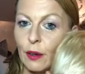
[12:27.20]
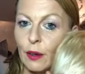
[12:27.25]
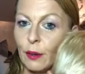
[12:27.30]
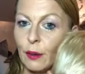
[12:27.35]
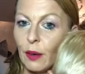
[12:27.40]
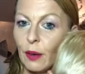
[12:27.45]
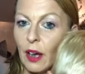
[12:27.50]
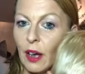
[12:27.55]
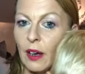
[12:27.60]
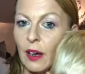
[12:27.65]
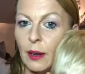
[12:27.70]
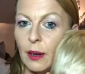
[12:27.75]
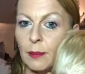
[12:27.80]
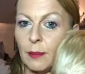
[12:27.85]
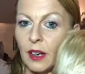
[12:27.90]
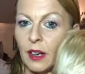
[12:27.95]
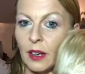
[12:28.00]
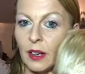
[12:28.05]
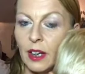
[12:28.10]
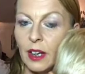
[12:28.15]
who,
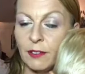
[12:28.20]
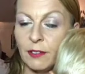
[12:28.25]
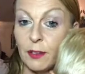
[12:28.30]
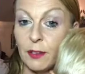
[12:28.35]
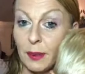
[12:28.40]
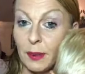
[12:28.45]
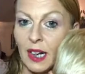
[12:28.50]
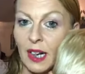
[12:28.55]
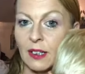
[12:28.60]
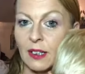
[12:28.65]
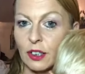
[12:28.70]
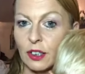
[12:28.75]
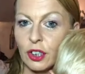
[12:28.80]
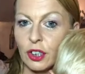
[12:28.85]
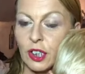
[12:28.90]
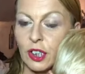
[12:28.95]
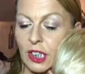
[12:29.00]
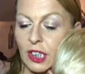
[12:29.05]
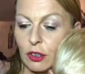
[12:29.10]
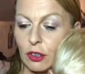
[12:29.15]
if you've been added
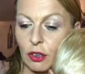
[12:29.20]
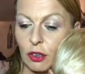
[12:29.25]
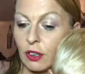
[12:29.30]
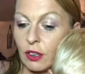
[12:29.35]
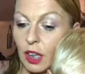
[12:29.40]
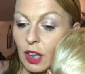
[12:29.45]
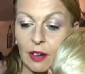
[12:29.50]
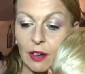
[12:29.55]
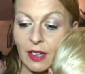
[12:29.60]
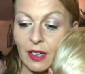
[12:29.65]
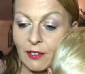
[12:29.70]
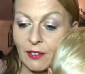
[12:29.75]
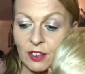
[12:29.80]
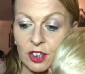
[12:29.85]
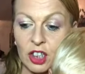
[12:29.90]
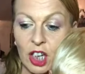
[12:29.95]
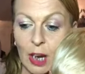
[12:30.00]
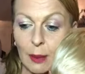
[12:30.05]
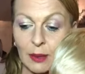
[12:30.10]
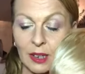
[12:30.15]
to this group, go and have a
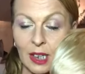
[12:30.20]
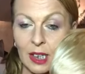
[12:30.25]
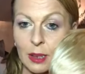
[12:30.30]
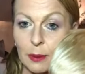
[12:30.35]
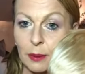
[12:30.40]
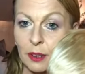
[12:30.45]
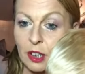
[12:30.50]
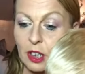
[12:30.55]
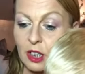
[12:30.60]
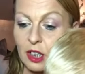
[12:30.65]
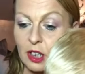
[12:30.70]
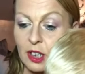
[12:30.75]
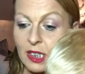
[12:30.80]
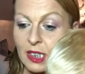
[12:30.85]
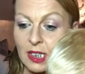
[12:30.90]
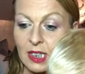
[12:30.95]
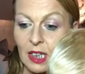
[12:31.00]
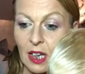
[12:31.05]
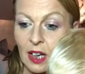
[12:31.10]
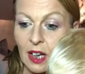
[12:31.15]
chat with anybody
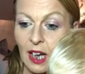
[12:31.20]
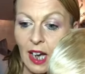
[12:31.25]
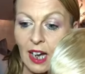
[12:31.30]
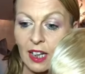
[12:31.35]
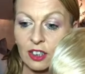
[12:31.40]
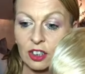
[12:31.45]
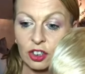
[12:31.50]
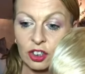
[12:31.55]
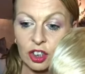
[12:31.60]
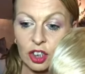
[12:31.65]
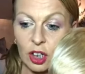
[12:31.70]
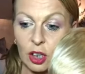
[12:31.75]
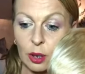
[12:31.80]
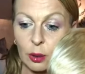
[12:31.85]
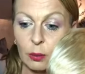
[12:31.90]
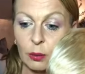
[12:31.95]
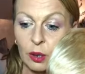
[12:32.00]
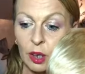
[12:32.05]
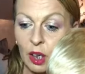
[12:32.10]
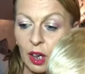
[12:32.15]
that's added
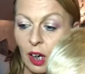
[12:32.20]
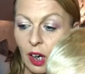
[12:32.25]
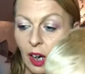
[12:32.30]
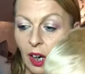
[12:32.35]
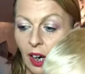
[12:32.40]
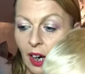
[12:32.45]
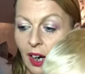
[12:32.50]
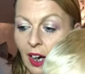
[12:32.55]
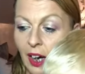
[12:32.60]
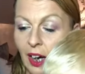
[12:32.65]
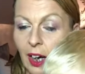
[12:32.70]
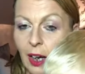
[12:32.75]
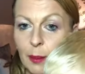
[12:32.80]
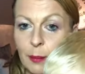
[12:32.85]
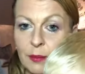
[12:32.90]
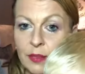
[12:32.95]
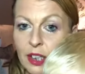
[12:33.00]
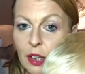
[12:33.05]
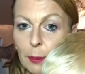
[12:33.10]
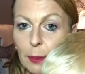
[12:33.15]
you.
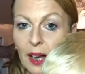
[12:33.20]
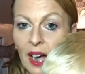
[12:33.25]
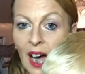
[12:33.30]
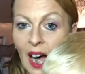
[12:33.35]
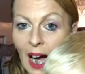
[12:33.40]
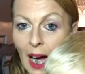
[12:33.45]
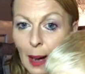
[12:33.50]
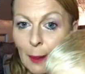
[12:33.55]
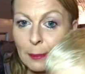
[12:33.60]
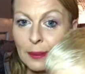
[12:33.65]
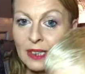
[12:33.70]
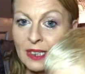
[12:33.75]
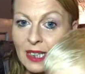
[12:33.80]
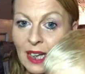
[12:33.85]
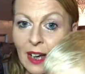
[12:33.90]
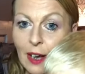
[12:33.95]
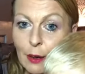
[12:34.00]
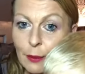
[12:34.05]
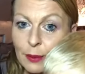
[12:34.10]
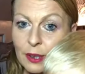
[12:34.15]
They'll be happy to
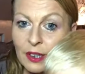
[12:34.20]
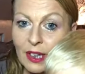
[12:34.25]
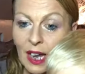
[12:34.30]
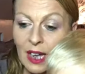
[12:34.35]
help you